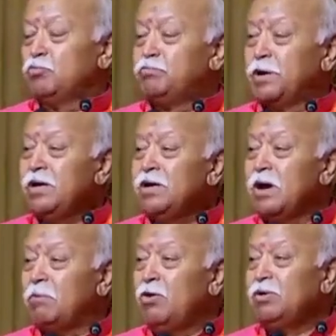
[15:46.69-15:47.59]
to
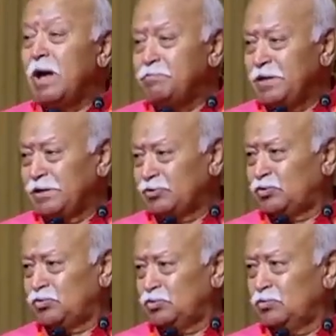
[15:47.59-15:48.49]
bring about
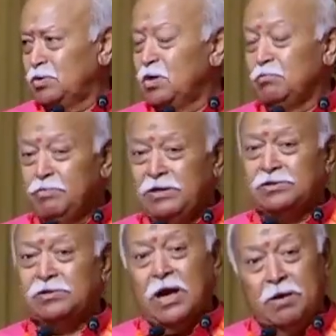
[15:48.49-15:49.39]
happiness,
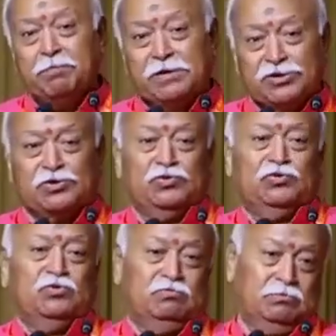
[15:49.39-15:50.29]
bliss, and
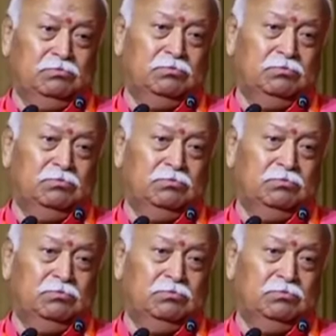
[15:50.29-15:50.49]
peace.